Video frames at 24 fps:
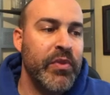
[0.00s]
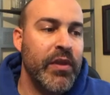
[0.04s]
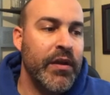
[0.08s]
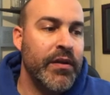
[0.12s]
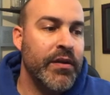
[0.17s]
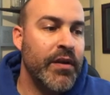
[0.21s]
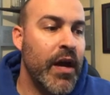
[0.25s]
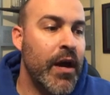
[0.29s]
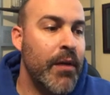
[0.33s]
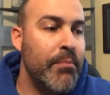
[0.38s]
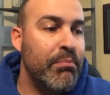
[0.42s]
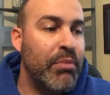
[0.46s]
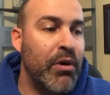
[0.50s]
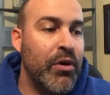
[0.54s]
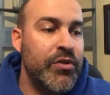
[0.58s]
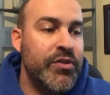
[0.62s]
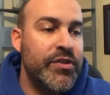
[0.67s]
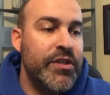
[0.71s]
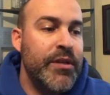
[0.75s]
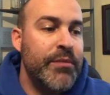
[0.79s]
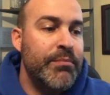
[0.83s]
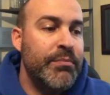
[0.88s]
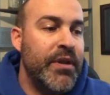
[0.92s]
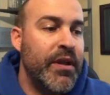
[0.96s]
not
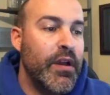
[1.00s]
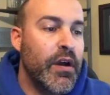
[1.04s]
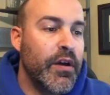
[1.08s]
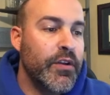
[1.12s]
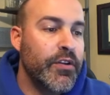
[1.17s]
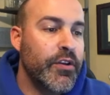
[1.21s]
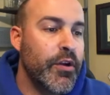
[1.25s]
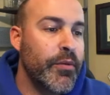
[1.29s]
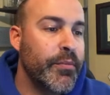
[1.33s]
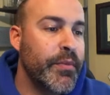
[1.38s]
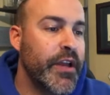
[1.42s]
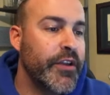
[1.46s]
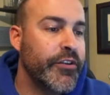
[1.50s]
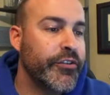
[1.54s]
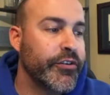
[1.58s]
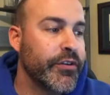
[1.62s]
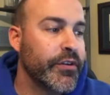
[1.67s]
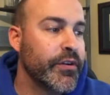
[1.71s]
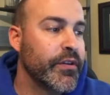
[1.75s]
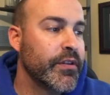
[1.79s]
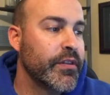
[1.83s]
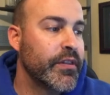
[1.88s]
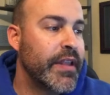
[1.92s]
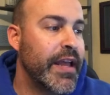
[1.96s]
boasting beyond our
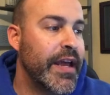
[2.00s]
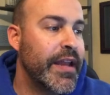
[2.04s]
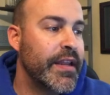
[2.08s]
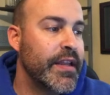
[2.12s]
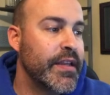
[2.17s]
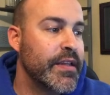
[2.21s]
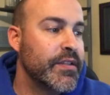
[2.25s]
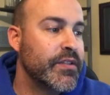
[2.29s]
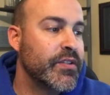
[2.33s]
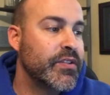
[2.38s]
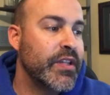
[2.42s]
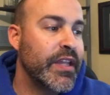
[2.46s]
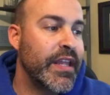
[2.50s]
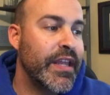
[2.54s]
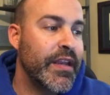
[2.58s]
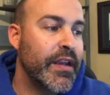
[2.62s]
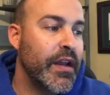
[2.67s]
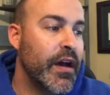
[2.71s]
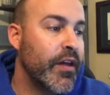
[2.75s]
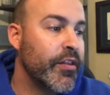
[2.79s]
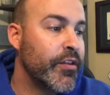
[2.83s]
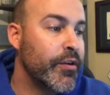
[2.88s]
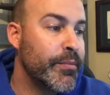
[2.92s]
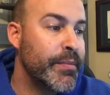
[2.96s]
measure, that is, in
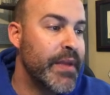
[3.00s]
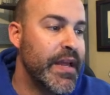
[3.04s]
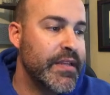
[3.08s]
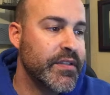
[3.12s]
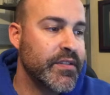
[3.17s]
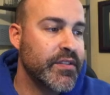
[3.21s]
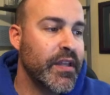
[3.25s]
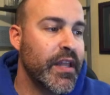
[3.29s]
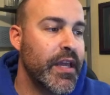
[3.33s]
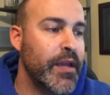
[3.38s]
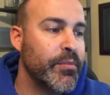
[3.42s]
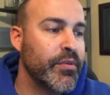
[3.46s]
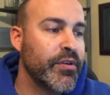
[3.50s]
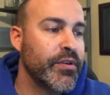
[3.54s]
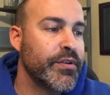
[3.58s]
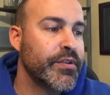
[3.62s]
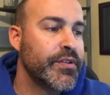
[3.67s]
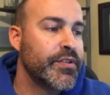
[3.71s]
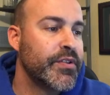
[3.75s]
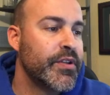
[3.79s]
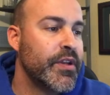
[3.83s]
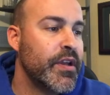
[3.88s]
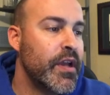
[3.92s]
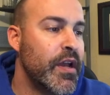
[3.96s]
other men's
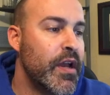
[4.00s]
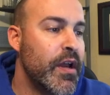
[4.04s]
labors,